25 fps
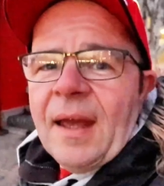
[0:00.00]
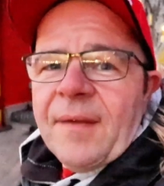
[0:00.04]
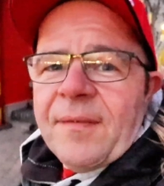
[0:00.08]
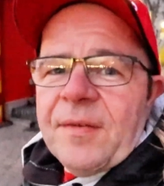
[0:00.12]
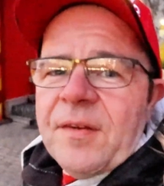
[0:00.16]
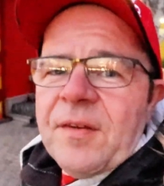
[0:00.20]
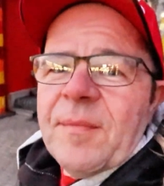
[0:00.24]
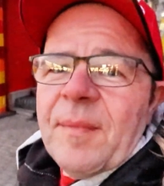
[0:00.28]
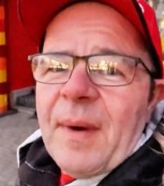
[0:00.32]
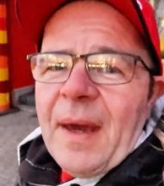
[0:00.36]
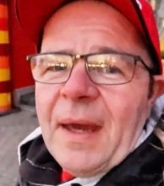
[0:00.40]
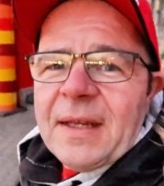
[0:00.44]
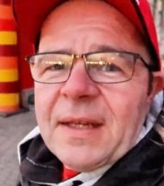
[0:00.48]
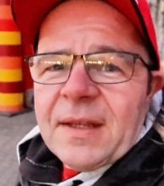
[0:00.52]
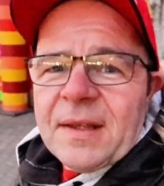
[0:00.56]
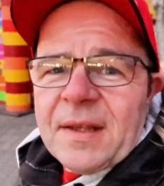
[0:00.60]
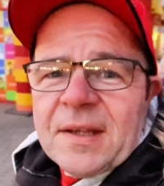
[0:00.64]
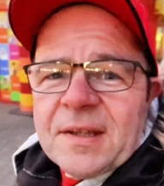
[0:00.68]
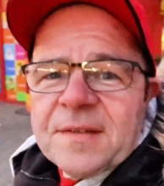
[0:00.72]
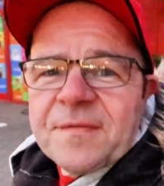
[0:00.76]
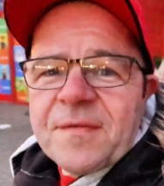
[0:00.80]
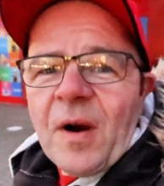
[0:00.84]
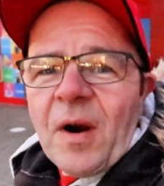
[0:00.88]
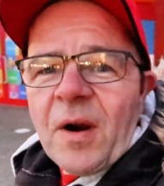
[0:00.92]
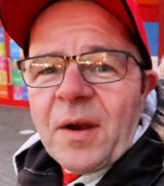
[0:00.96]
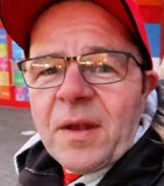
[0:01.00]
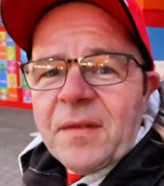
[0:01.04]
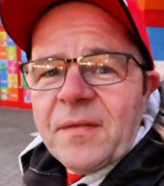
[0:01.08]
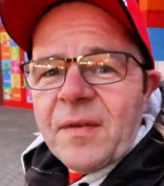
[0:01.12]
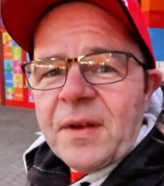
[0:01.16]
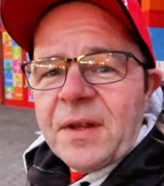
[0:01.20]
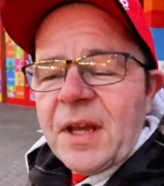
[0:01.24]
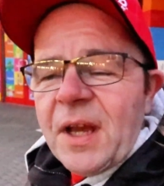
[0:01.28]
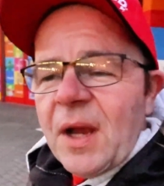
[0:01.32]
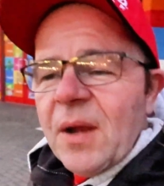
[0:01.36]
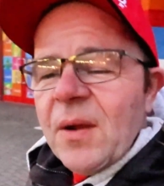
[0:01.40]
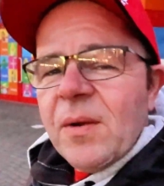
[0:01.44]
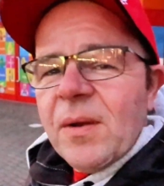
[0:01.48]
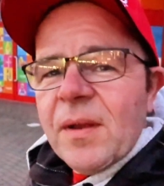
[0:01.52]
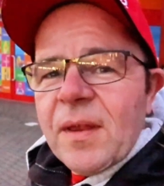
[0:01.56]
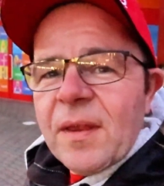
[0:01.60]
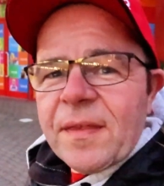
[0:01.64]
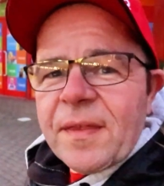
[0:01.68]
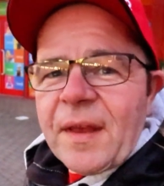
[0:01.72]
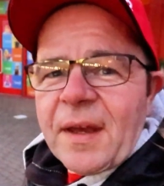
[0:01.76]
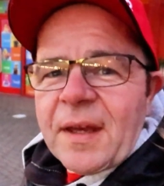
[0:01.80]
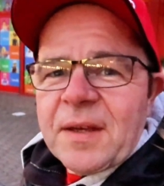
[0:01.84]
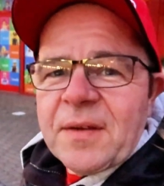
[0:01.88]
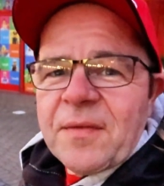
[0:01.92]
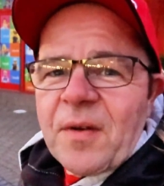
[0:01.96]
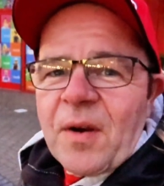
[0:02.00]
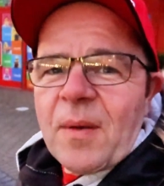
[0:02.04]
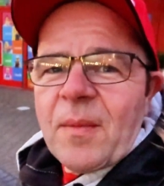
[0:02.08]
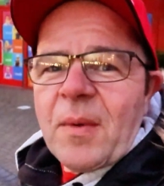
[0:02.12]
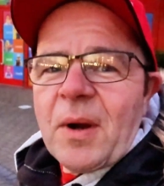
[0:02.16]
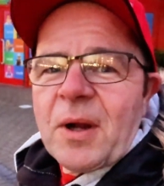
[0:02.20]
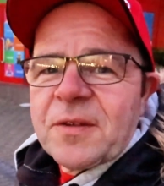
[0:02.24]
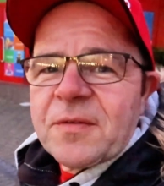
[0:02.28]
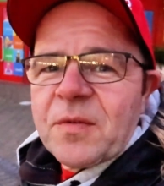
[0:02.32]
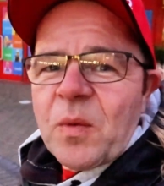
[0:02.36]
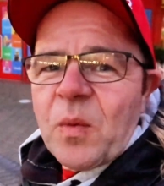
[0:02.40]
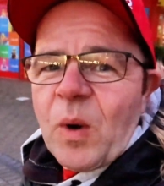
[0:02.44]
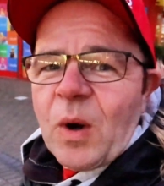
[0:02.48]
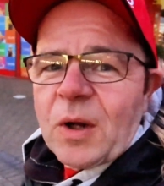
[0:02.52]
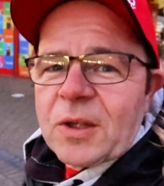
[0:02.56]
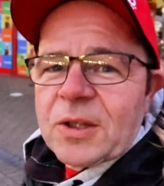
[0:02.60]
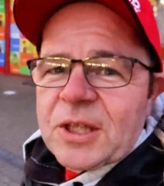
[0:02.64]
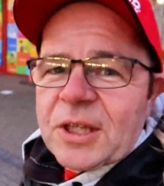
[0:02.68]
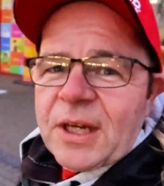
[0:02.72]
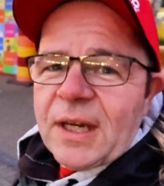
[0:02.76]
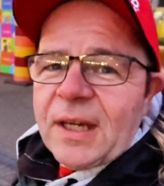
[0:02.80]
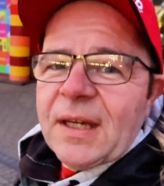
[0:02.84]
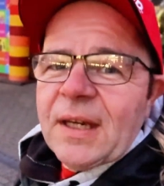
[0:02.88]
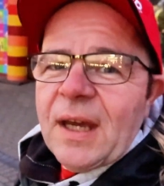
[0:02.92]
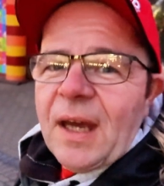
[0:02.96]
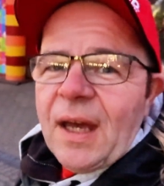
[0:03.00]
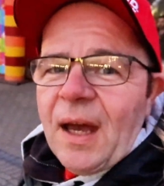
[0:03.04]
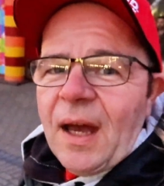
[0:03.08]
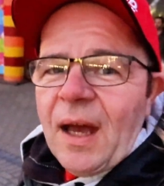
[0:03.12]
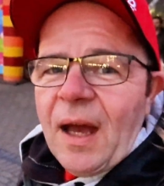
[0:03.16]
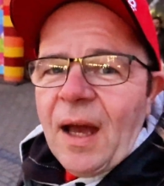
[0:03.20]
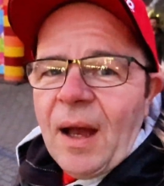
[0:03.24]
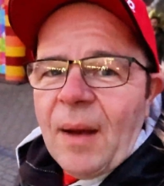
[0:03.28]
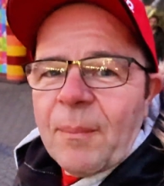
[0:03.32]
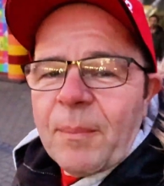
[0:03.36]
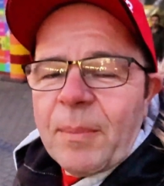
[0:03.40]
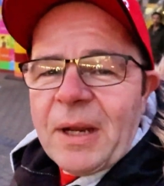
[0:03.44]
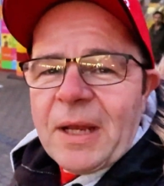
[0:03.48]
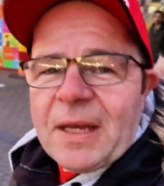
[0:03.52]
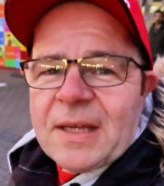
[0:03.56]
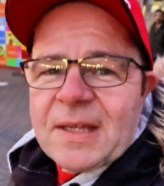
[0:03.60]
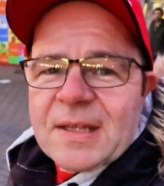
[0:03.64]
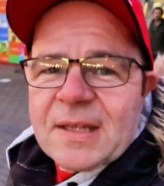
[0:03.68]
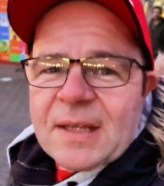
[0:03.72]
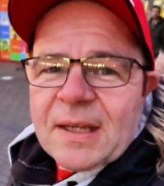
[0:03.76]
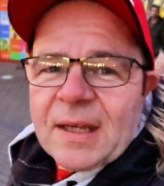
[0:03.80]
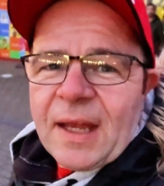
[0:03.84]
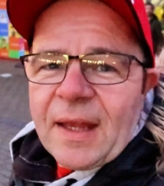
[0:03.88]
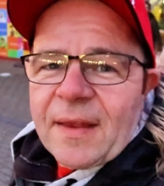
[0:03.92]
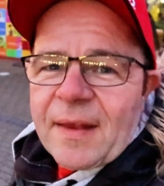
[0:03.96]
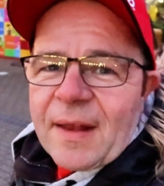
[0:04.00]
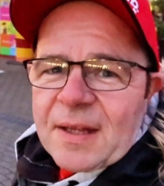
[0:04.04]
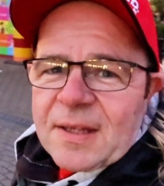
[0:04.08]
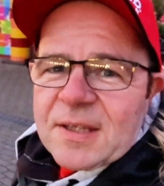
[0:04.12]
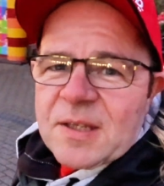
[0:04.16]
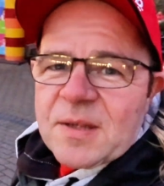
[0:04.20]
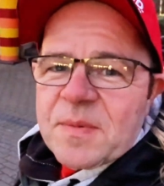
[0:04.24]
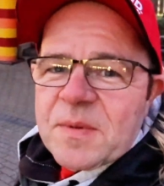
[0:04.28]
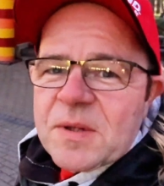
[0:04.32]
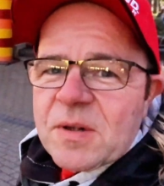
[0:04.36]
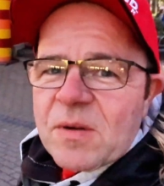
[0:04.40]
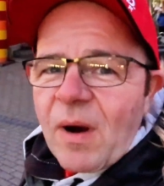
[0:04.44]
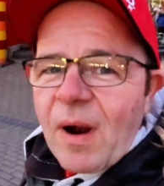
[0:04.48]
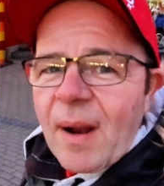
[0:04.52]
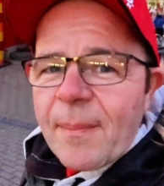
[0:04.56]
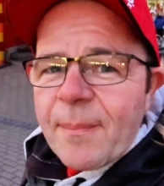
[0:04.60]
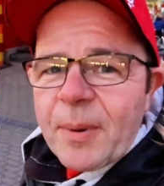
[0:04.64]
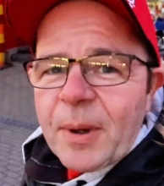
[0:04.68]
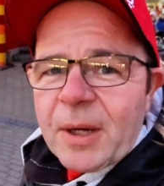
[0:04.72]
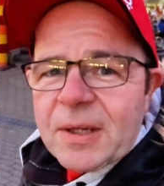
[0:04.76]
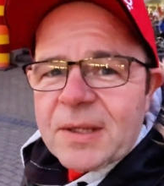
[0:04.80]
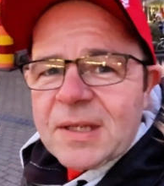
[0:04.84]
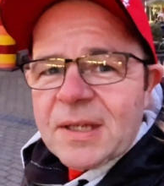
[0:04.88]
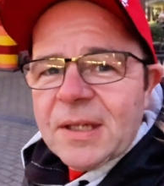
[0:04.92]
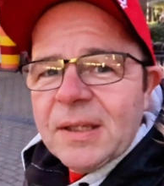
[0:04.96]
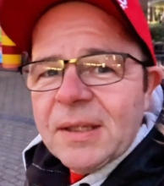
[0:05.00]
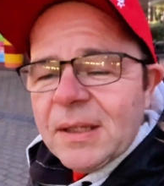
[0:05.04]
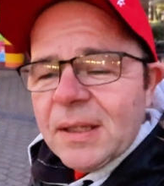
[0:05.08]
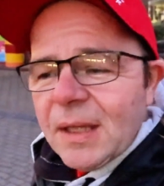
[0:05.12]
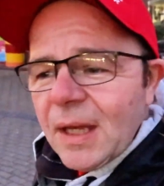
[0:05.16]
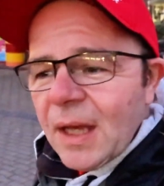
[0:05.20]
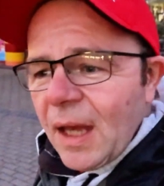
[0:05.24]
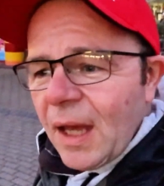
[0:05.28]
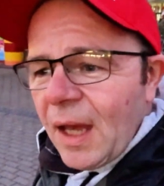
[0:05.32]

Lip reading: If you've made it this far in the video, thank you very much for watching. Please hit that subscribe button.